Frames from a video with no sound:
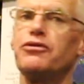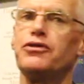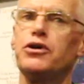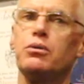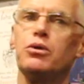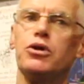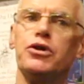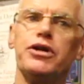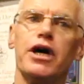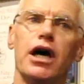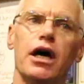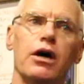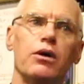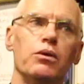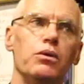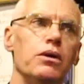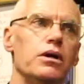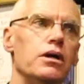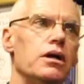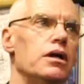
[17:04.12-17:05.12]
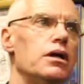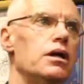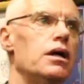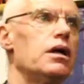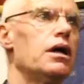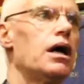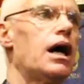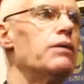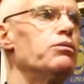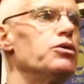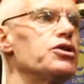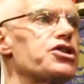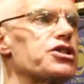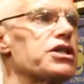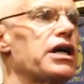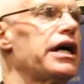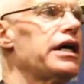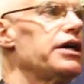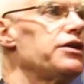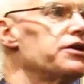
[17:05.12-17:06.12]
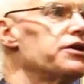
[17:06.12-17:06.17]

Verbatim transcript: of you will know and will say